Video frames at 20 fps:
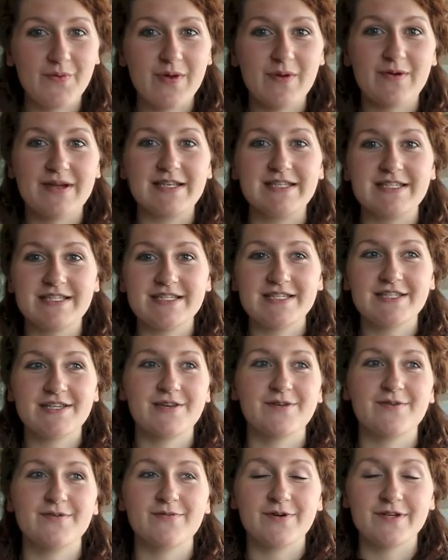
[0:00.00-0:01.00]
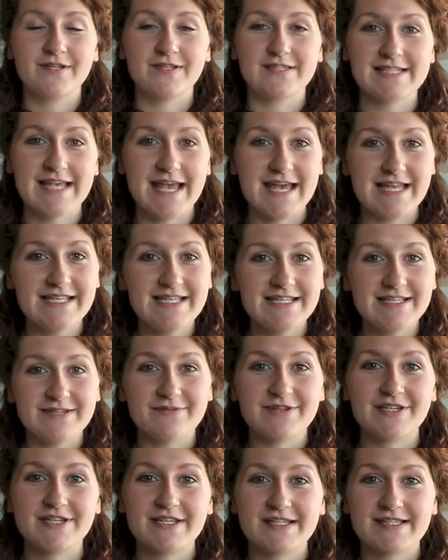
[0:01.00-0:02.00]
we went to World's End,
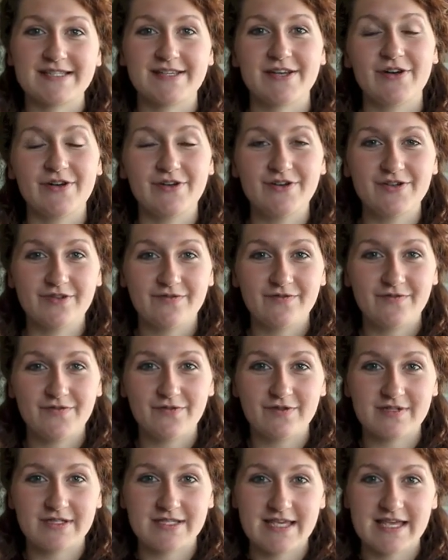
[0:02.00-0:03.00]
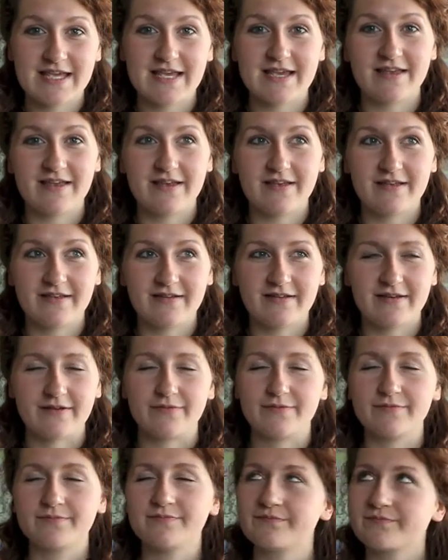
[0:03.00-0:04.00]
which is
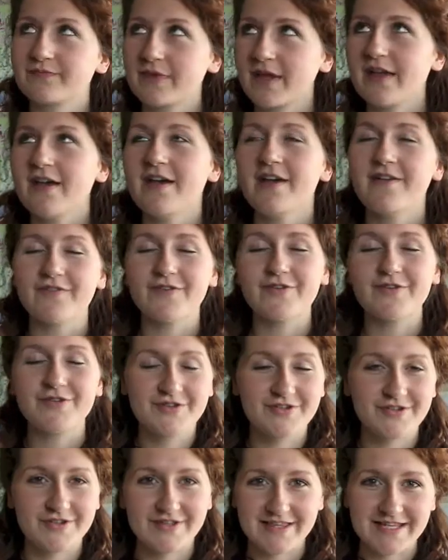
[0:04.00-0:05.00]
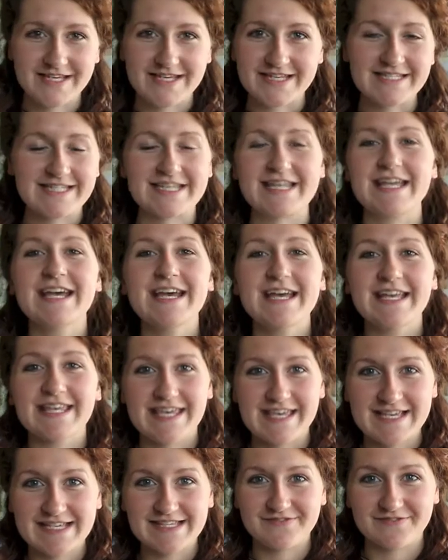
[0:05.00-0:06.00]
430
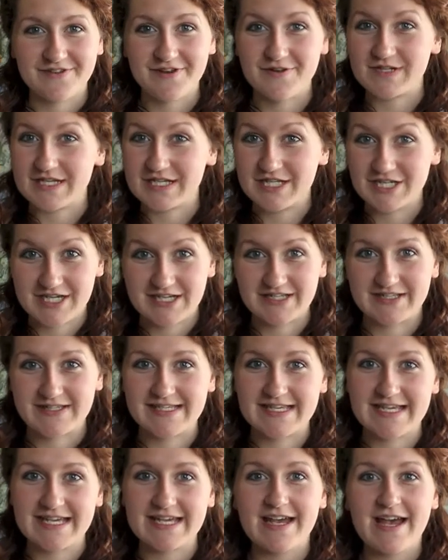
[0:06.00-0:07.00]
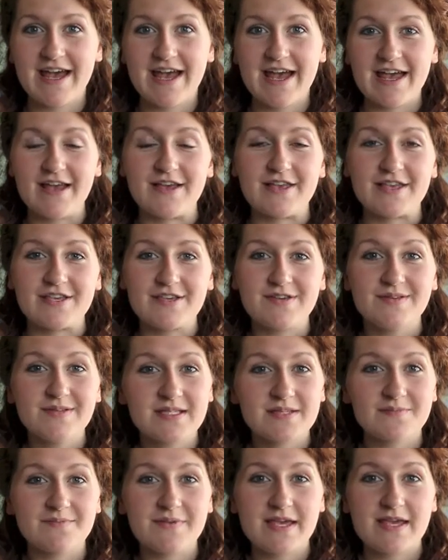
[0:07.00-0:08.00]
King's Road in Chelsea. It
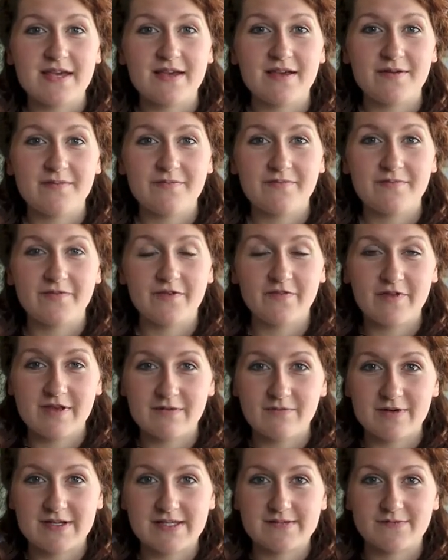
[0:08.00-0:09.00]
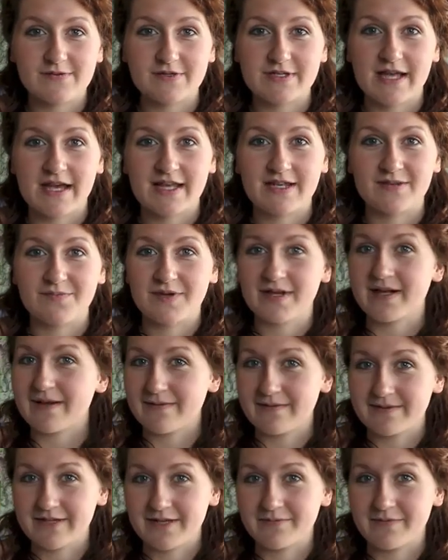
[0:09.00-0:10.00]
used to be Vivienne Westwood and
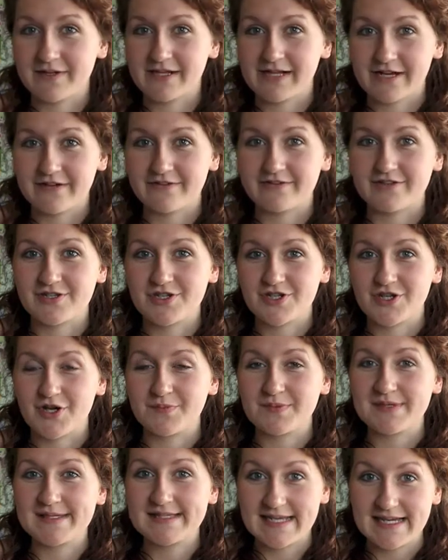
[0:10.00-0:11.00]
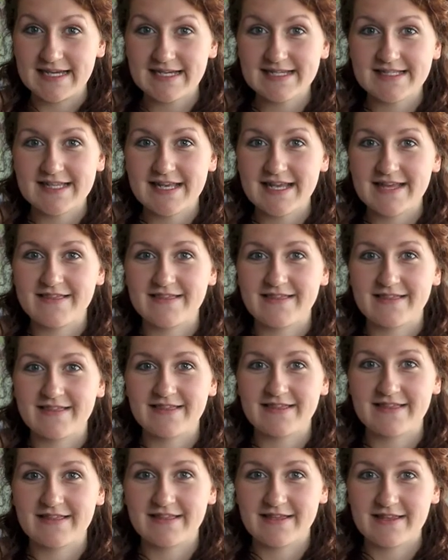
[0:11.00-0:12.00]
Malcolm McLaren's shop Sex in
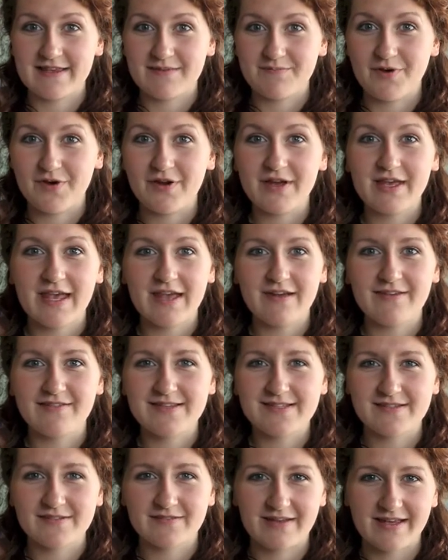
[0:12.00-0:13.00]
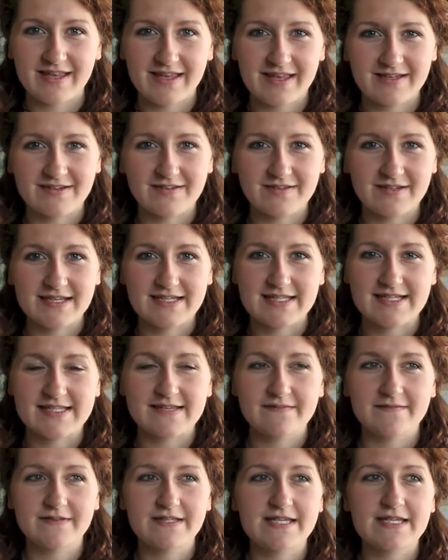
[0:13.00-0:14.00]
the punk era, so like in the
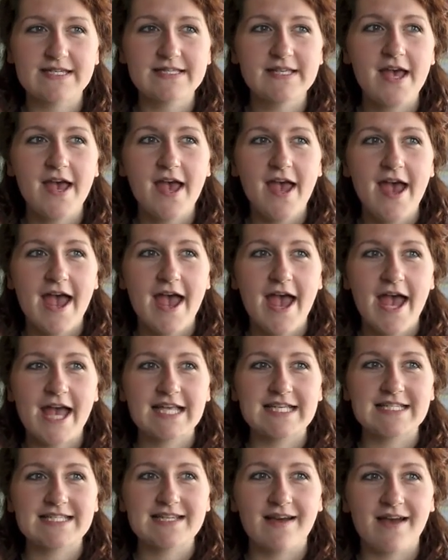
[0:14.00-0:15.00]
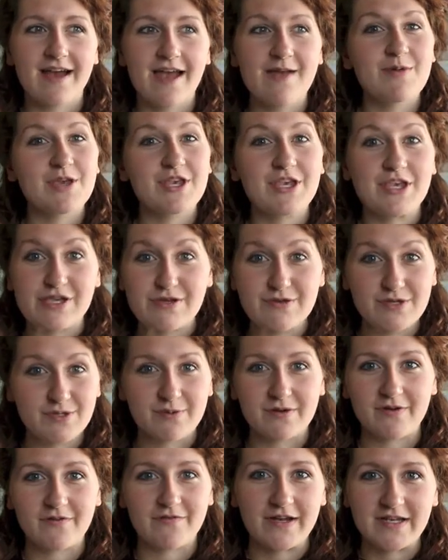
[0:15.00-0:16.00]
1970s. And I'm a huge
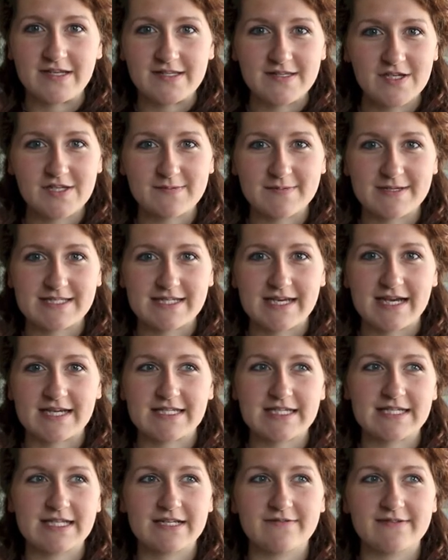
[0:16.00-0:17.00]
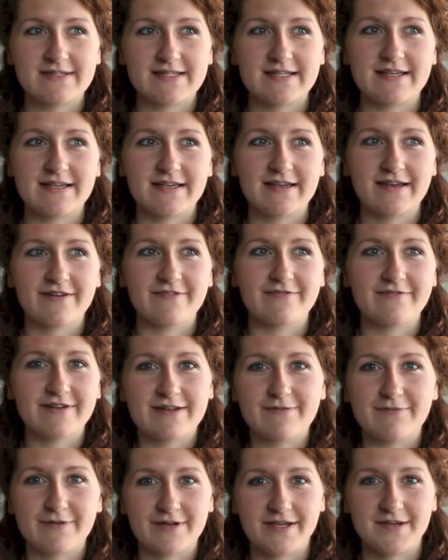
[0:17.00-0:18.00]
punk fan, and so is my dad. And I was like, I
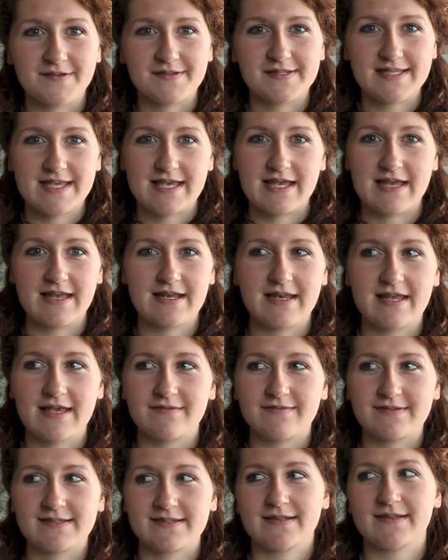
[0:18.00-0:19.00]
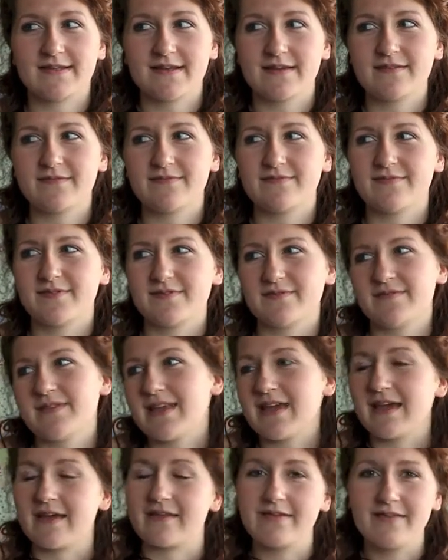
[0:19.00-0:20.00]
really want to go see it. And he was like, oh, well,
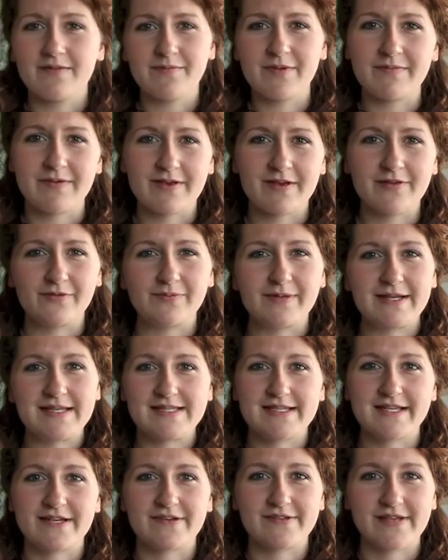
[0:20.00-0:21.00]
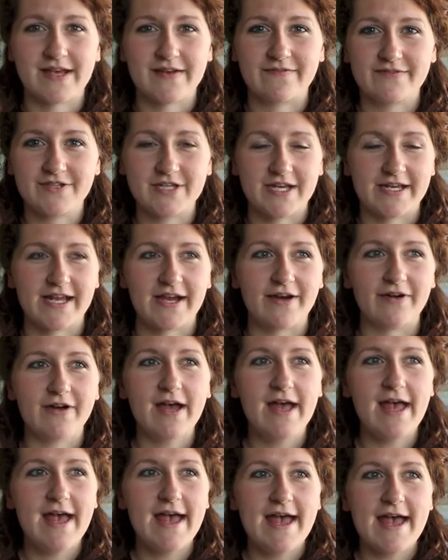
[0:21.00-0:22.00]
yeah, that might be a cool place to go to have a check
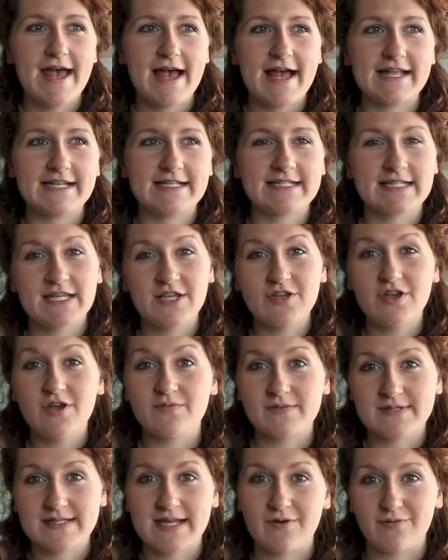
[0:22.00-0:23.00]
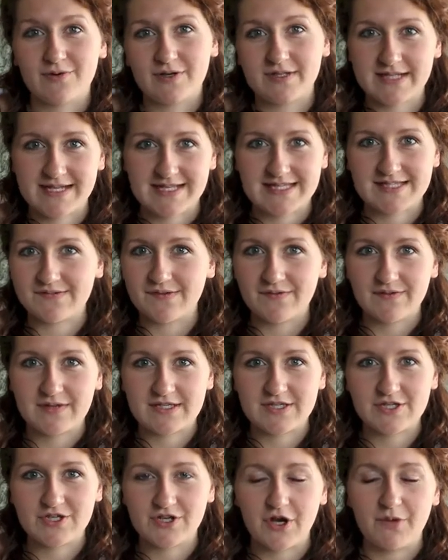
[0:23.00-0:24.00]
out. And I knew it was now World End's
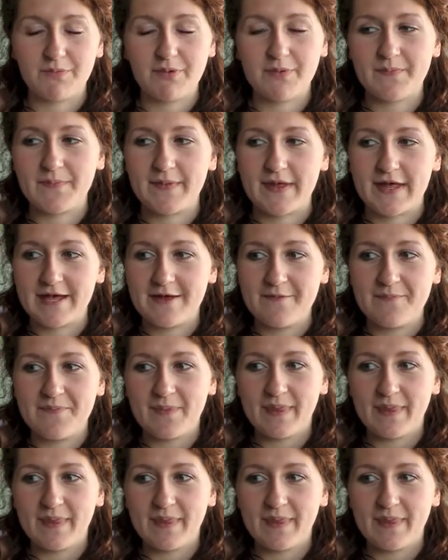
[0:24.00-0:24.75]
Vivienne's shop, but